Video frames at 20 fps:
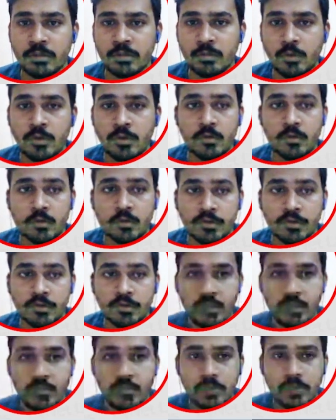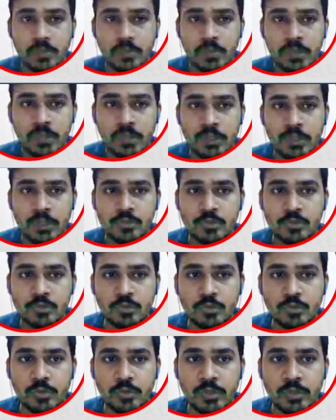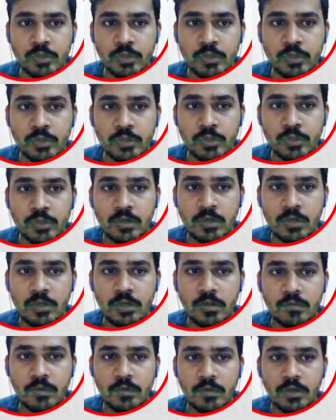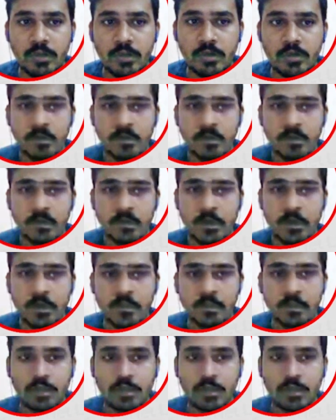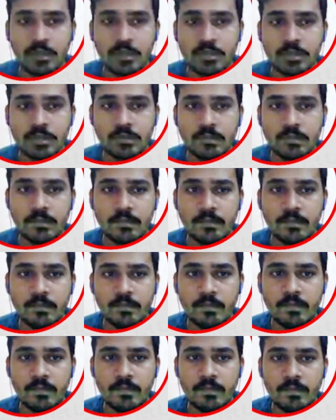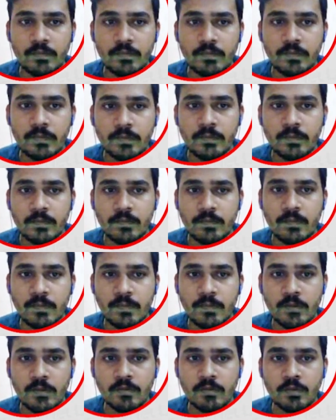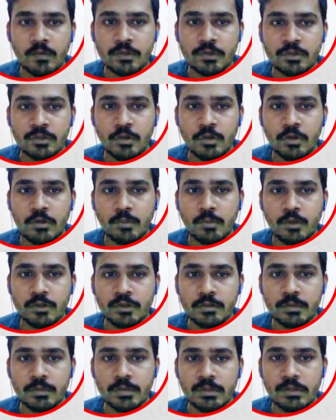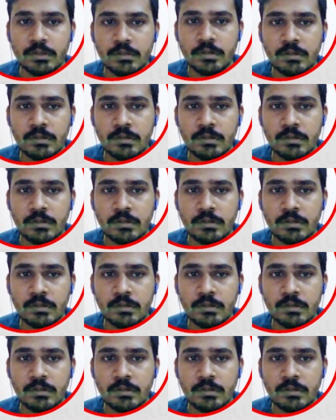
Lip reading: OSI model wasn't developed, so inter-vendor communication was not possible.